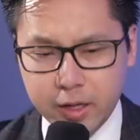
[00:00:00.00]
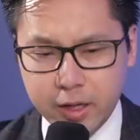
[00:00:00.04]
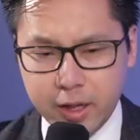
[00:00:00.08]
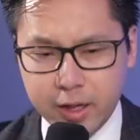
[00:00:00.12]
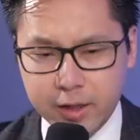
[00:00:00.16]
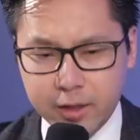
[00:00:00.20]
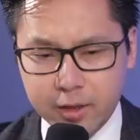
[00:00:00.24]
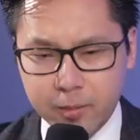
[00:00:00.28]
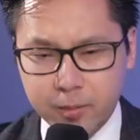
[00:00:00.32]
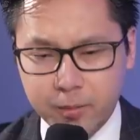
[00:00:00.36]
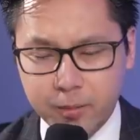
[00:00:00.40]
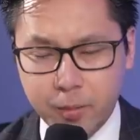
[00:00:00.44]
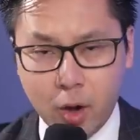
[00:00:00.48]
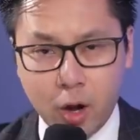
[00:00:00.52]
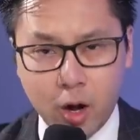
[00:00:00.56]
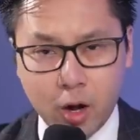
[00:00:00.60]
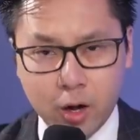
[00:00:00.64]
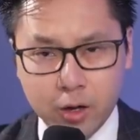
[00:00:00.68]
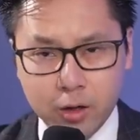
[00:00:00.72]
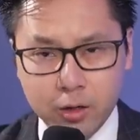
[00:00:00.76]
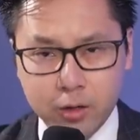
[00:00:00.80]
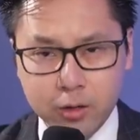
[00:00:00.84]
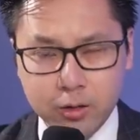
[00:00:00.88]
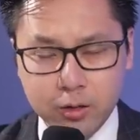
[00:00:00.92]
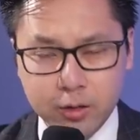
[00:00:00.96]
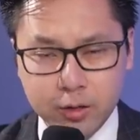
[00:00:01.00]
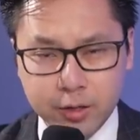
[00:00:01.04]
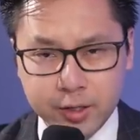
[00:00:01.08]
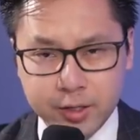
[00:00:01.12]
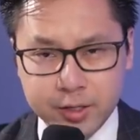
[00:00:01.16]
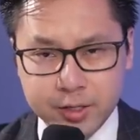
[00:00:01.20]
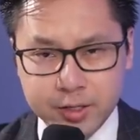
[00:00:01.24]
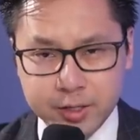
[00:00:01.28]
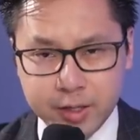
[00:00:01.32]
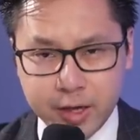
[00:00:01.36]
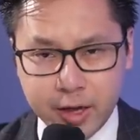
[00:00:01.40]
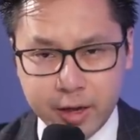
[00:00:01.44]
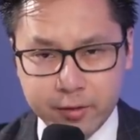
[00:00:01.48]
And the bar
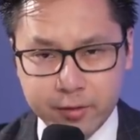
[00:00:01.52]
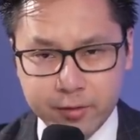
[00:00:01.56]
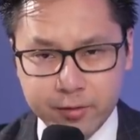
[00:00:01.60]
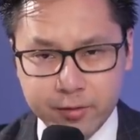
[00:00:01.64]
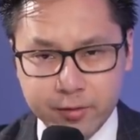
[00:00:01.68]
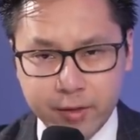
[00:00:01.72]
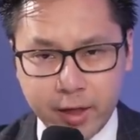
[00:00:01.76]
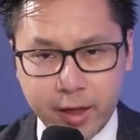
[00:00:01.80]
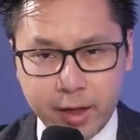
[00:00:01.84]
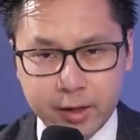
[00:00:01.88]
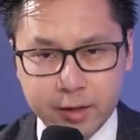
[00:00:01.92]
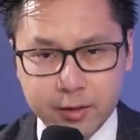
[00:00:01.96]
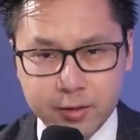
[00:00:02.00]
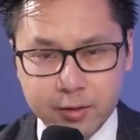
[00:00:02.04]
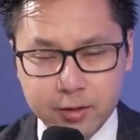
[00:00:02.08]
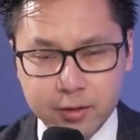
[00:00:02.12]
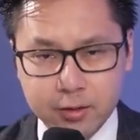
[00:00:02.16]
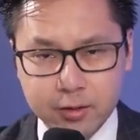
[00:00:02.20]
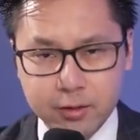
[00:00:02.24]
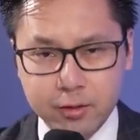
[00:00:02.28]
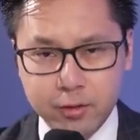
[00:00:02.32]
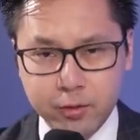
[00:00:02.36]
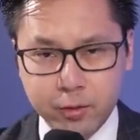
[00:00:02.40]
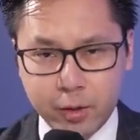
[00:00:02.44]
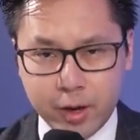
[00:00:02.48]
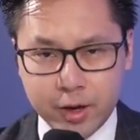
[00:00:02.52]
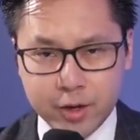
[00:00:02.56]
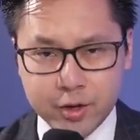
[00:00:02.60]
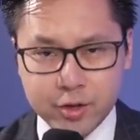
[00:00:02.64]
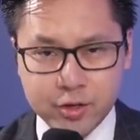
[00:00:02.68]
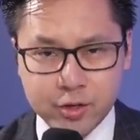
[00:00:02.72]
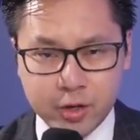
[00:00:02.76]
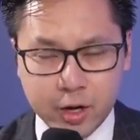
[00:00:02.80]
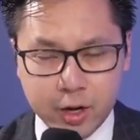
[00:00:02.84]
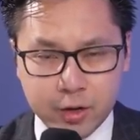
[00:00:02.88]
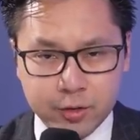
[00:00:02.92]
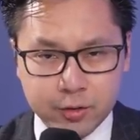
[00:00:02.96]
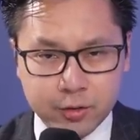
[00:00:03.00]
ETF that
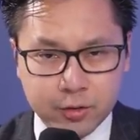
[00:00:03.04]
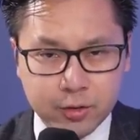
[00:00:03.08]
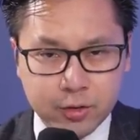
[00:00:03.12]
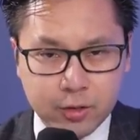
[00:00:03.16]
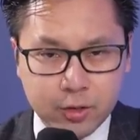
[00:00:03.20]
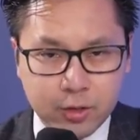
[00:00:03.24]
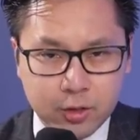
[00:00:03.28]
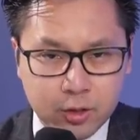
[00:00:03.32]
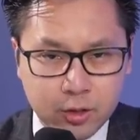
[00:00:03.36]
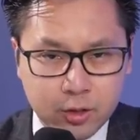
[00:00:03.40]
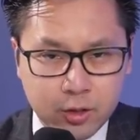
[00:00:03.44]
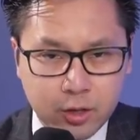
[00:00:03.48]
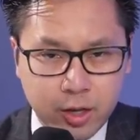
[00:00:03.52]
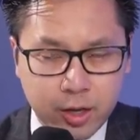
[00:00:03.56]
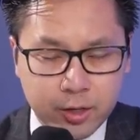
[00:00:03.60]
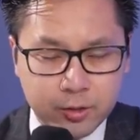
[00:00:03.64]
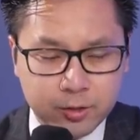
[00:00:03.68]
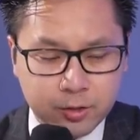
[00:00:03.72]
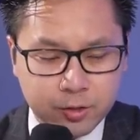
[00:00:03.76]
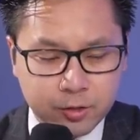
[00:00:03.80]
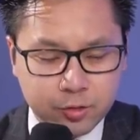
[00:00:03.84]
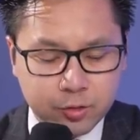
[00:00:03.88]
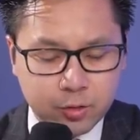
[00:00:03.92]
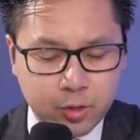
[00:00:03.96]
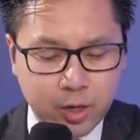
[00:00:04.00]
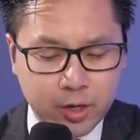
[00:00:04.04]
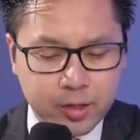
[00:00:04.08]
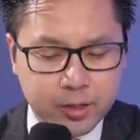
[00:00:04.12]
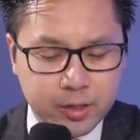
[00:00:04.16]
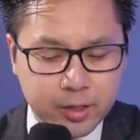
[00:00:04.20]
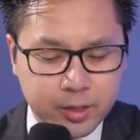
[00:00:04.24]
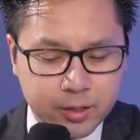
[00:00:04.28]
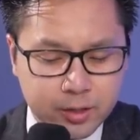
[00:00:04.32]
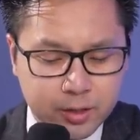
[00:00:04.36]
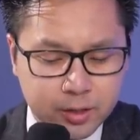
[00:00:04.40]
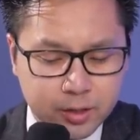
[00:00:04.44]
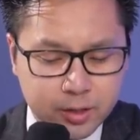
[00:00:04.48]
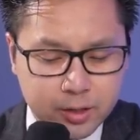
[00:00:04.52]
GraniteShares has
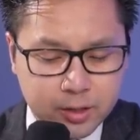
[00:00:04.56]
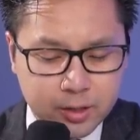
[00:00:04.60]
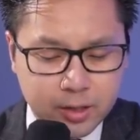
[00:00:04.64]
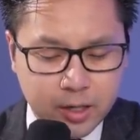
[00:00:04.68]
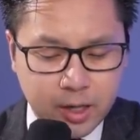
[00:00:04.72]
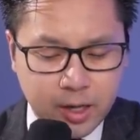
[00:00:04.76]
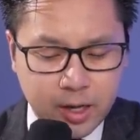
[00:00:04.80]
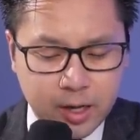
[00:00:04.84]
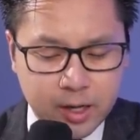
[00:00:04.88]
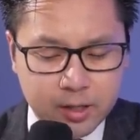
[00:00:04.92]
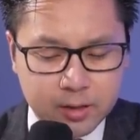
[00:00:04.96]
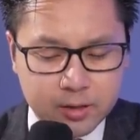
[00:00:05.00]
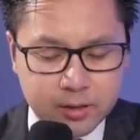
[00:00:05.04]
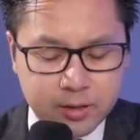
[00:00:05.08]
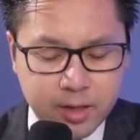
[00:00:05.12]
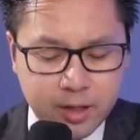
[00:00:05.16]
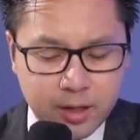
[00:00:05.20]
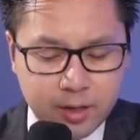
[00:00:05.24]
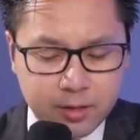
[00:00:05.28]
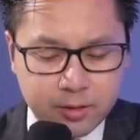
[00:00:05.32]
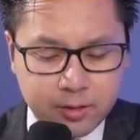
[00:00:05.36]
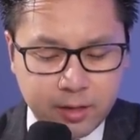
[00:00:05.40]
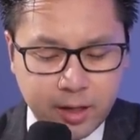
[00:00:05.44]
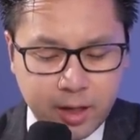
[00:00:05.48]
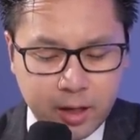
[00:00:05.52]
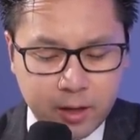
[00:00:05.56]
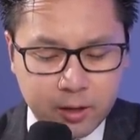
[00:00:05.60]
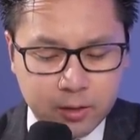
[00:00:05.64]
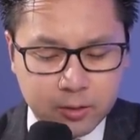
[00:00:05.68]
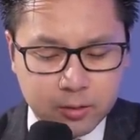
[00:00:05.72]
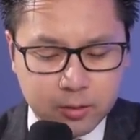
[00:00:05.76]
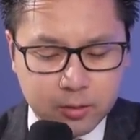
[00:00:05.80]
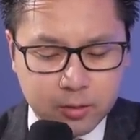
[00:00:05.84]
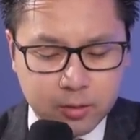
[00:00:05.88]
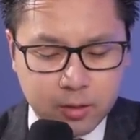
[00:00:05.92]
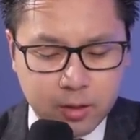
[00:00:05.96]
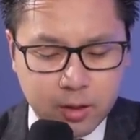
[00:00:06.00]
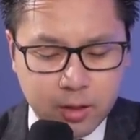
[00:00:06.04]
constructed, tell us
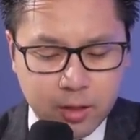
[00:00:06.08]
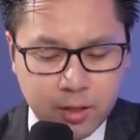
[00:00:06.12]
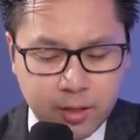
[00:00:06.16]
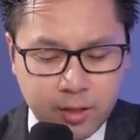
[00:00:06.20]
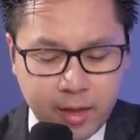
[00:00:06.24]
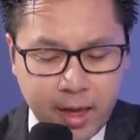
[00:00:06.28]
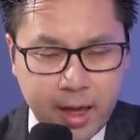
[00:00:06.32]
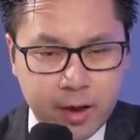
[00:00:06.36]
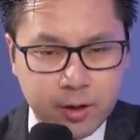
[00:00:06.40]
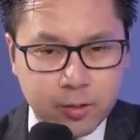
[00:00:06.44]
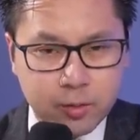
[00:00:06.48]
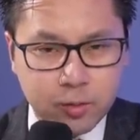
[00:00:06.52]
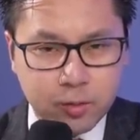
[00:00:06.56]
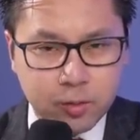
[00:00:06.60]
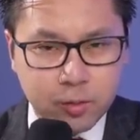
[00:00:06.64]
how that